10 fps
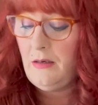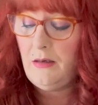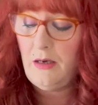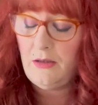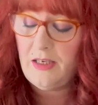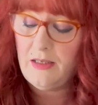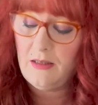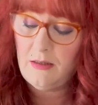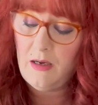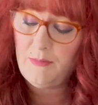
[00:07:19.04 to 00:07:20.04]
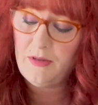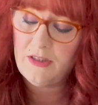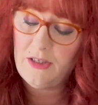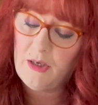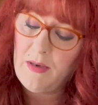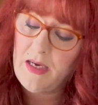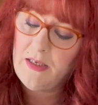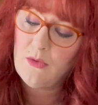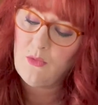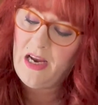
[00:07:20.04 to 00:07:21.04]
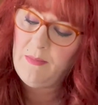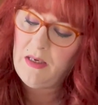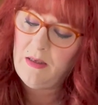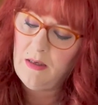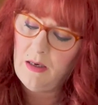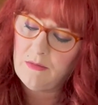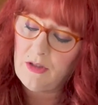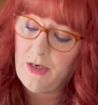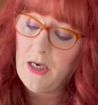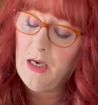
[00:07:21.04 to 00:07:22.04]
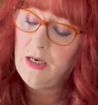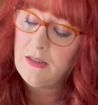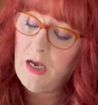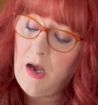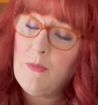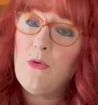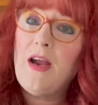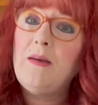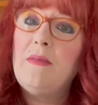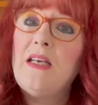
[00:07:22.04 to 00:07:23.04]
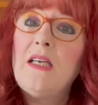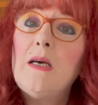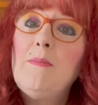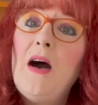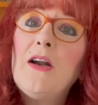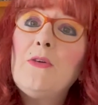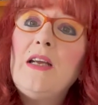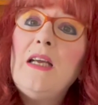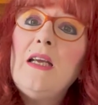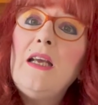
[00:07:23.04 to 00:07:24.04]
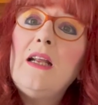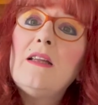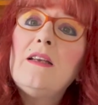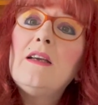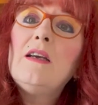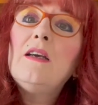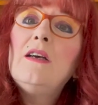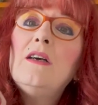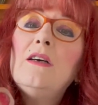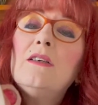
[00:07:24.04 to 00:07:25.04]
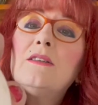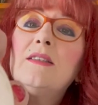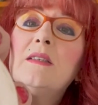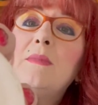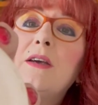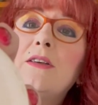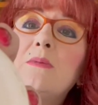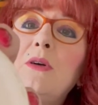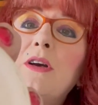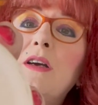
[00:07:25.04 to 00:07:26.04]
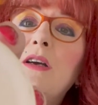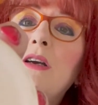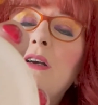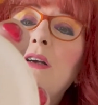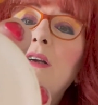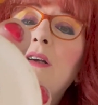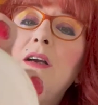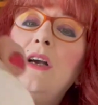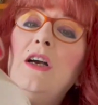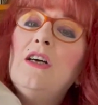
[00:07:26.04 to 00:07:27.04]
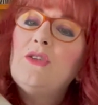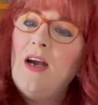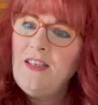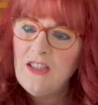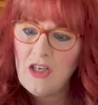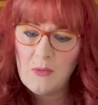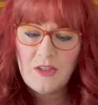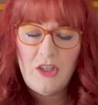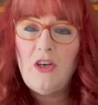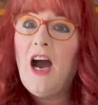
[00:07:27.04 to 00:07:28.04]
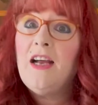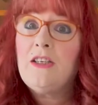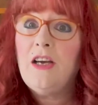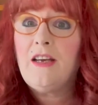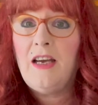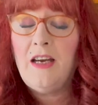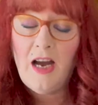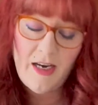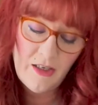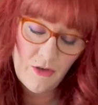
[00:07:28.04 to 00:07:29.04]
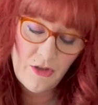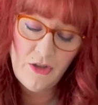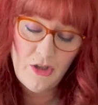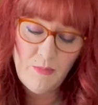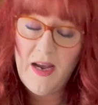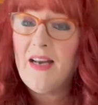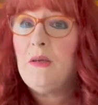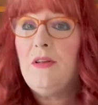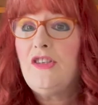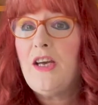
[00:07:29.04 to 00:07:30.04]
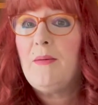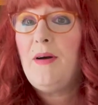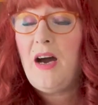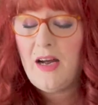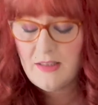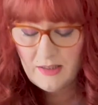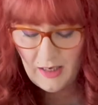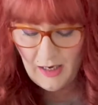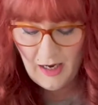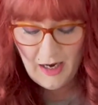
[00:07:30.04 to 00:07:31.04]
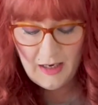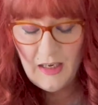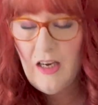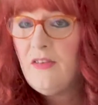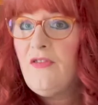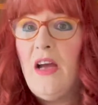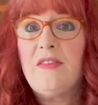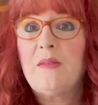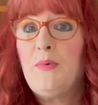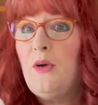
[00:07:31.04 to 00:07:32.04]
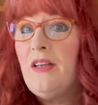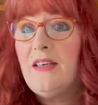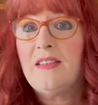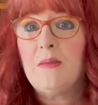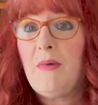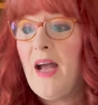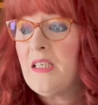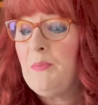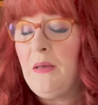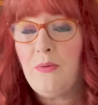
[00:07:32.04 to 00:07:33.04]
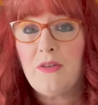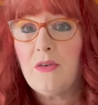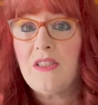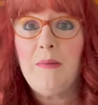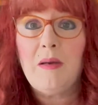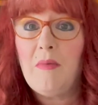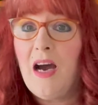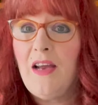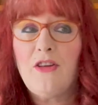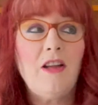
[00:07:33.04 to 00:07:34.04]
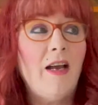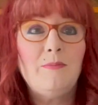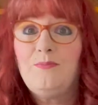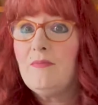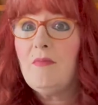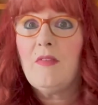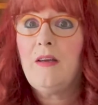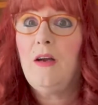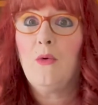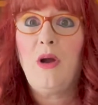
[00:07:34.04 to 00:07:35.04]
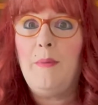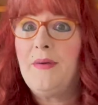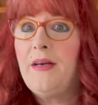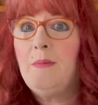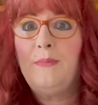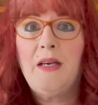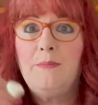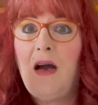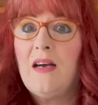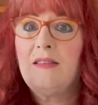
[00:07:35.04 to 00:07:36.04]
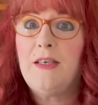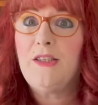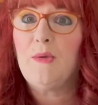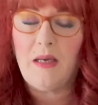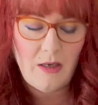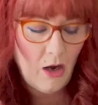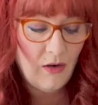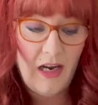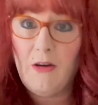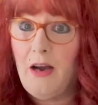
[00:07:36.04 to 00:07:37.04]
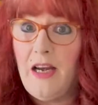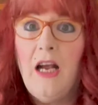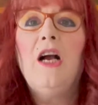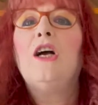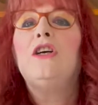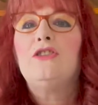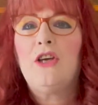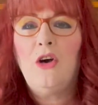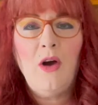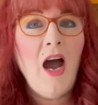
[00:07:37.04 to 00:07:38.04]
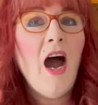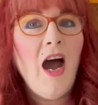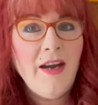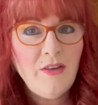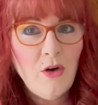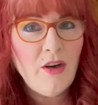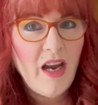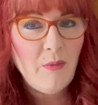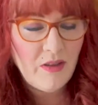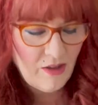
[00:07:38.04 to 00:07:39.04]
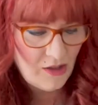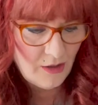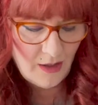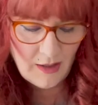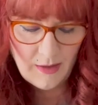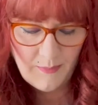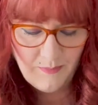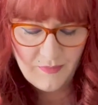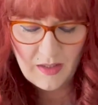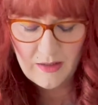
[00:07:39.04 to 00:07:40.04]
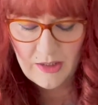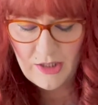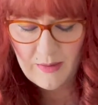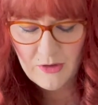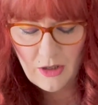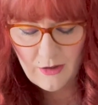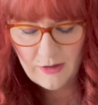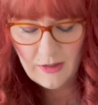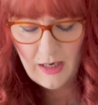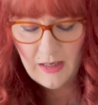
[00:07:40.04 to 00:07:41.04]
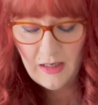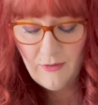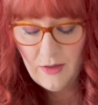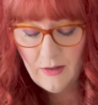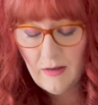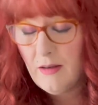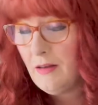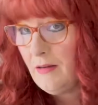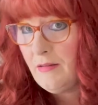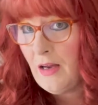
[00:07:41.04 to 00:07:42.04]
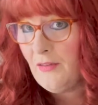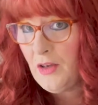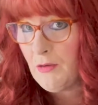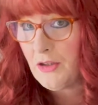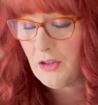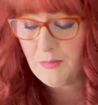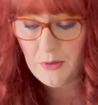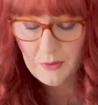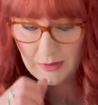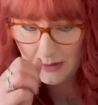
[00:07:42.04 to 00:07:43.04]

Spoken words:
I'll pull the sticker back. It is Tom Raymond Pottery, England. So that's the maker's mark. So I just thought it was cute. I don't do too badly with jam pots. And even if they have a spoon that doesn't match, people don't seem to mind. They're like, wrap it up, put it in a box, send it to me. Okay, great. So I do okay with the jam jars and even not the original spoons.